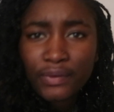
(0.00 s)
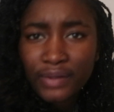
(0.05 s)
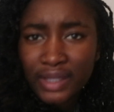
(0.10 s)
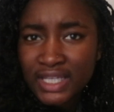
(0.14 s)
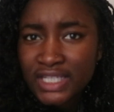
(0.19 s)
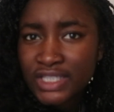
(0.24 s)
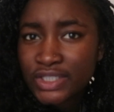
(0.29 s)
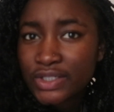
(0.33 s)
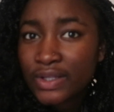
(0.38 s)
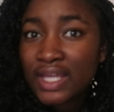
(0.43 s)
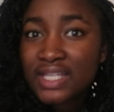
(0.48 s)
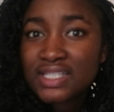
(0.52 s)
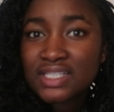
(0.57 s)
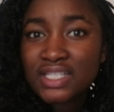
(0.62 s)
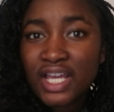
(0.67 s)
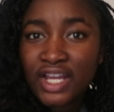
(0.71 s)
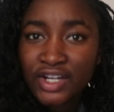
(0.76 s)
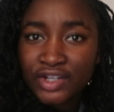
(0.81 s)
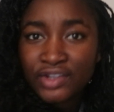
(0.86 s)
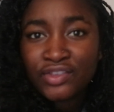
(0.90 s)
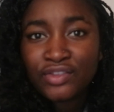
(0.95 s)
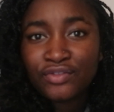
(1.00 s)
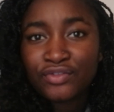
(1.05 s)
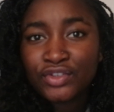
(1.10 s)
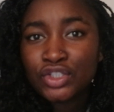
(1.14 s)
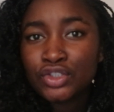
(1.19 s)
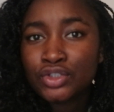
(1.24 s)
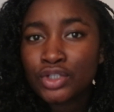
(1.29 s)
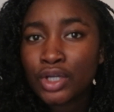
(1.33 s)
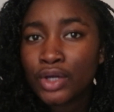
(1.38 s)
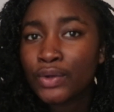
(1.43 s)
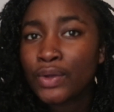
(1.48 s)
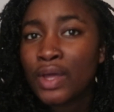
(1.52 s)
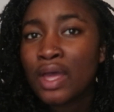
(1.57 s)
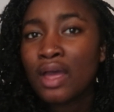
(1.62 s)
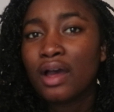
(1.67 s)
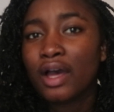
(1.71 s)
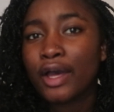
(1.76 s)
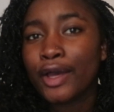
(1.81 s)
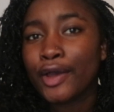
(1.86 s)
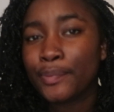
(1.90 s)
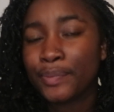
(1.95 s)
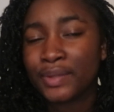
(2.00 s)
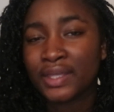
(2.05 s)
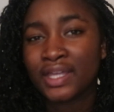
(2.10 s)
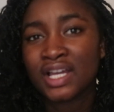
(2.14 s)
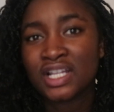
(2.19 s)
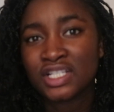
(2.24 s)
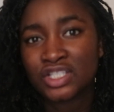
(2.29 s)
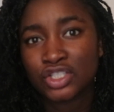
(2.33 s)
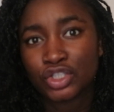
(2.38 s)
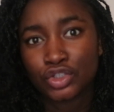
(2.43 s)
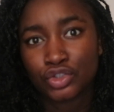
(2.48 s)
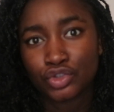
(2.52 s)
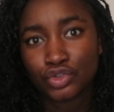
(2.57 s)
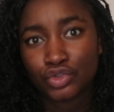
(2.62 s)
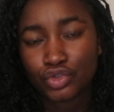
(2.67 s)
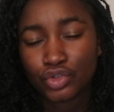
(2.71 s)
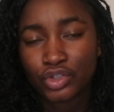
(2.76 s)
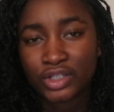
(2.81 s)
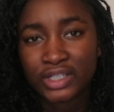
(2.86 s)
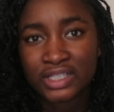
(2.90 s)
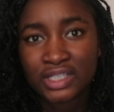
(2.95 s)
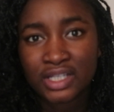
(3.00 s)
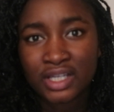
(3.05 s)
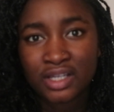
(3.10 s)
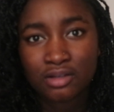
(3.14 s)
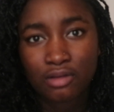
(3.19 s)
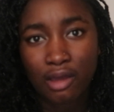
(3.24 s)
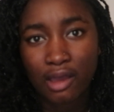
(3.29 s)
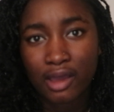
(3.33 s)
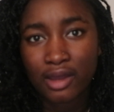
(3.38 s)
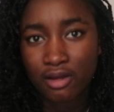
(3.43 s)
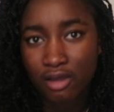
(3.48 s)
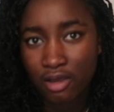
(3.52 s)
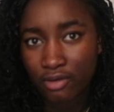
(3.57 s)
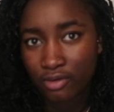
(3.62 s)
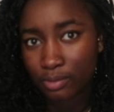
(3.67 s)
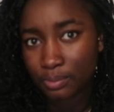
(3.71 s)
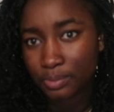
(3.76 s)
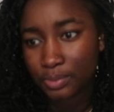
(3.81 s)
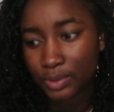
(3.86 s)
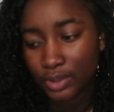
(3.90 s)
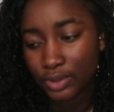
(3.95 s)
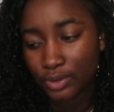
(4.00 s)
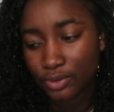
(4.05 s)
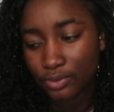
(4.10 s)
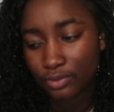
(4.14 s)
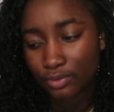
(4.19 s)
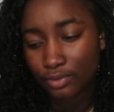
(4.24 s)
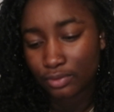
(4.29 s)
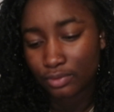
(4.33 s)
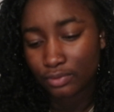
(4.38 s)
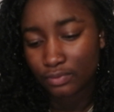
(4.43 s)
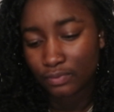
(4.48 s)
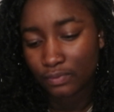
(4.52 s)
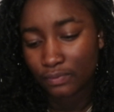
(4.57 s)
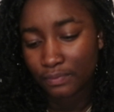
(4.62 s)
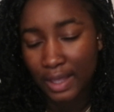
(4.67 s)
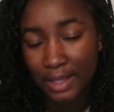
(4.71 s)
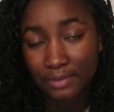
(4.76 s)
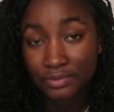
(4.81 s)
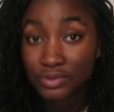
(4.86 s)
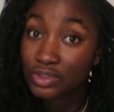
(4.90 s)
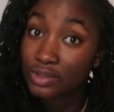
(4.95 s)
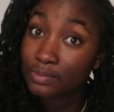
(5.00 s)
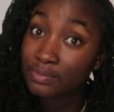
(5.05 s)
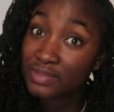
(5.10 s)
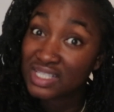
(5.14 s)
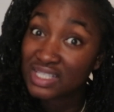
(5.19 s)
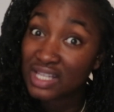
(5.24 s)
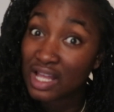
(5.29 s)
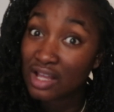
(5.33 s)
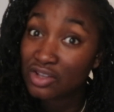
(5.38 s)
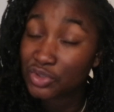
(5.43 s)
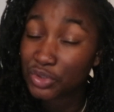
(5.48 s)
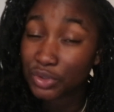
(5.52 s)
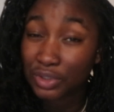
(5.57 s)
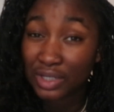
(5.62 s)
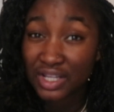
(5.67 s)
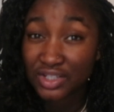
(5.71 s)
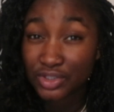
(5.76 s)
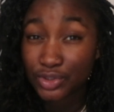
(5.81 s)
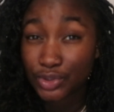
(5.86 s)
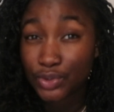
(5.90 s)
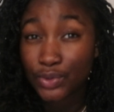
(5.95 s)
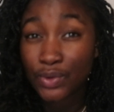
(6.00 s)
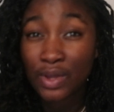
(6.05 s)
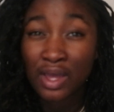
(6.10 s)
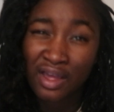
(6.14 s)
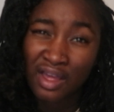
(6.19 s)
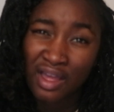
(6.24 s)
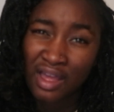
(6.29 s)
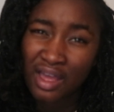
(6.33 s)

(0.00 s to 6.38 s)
Okay, so that's the end of the video. I hope you guys enjoyed it, and I hope you found some styles you like to do.